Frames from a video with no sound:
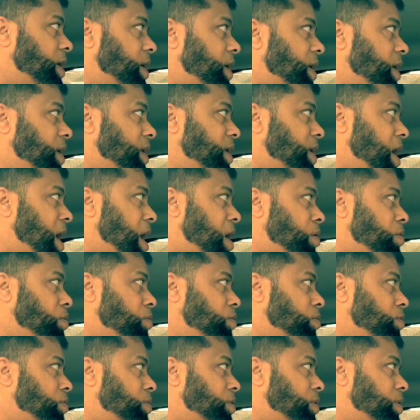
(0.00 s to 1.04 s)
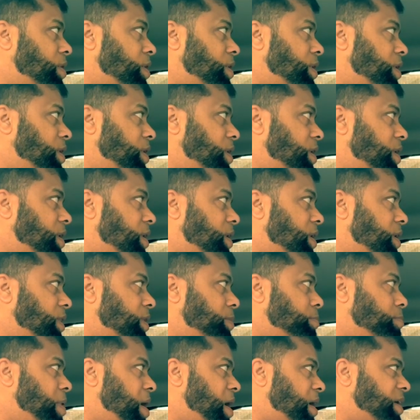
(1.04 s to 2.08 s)
and now
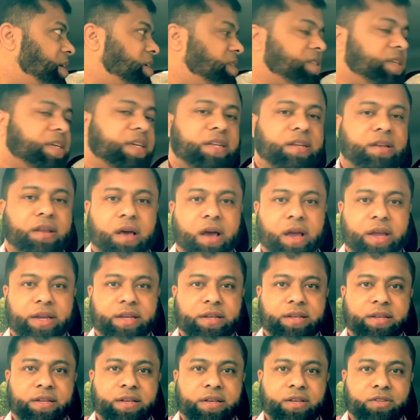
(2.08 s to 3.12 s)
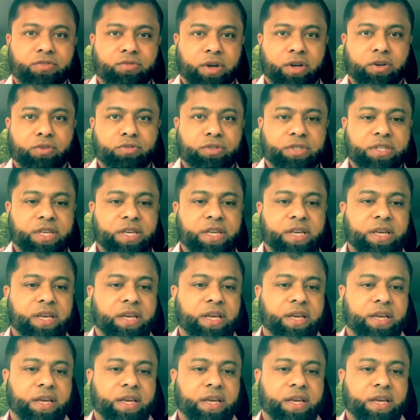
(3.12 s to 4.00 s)
the back is in line so I could see